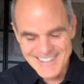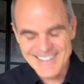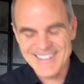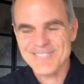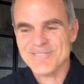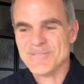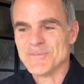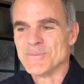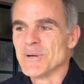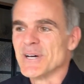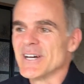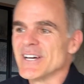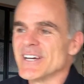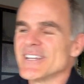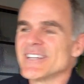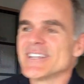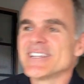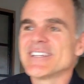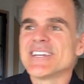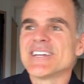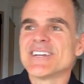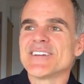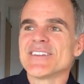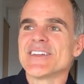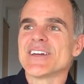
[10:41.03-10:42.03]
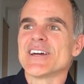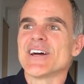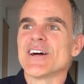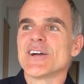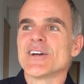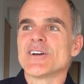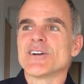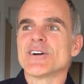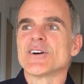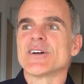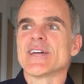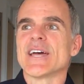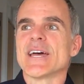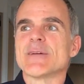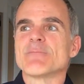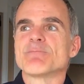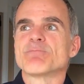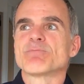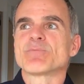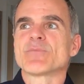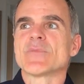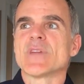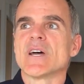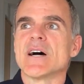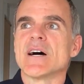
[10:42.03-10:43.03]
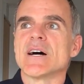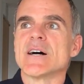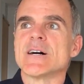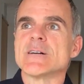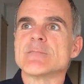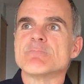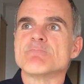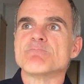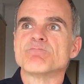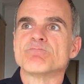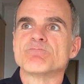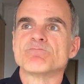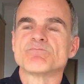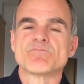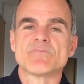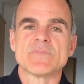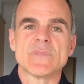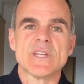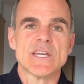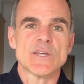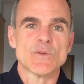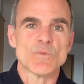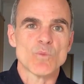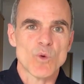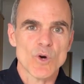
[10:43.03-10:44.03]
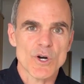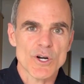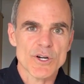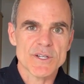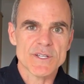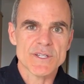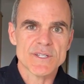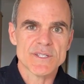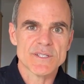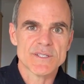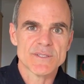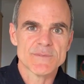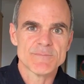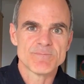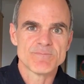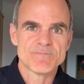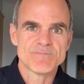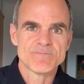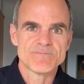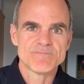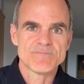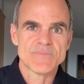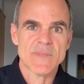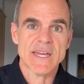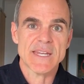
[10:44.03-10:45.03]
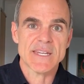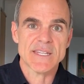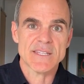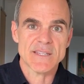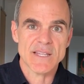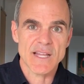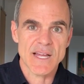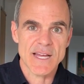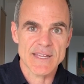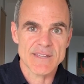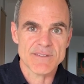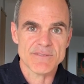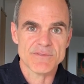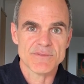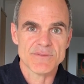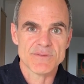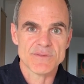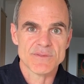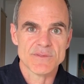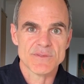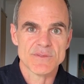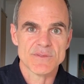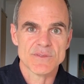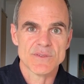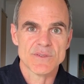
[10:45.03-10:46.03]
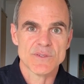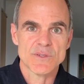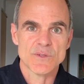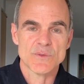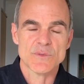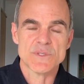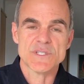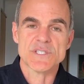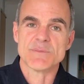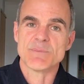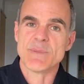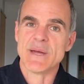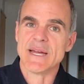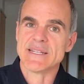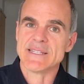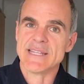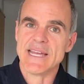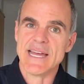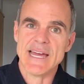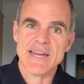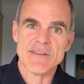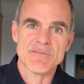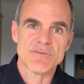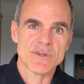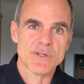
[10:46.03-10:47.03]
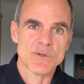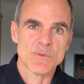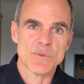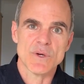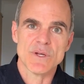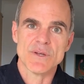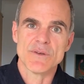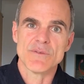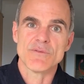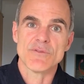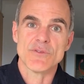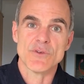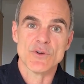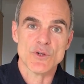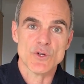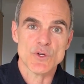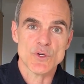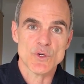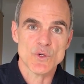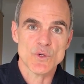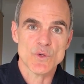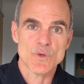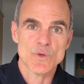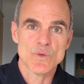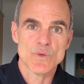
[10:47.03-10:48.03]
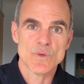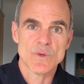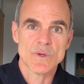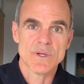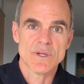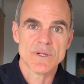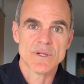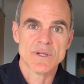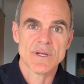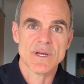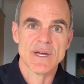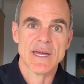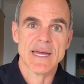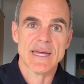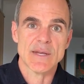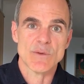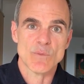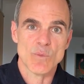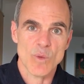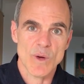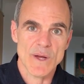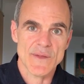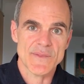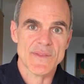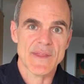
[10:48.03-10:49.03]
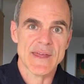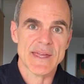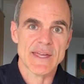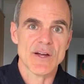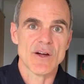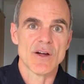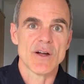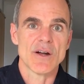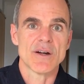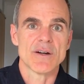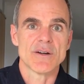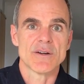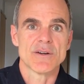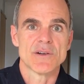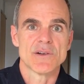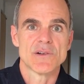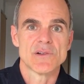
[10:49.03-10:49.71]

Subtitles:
But here they are. Okay. In work and in life, respect everyone for who and what they are.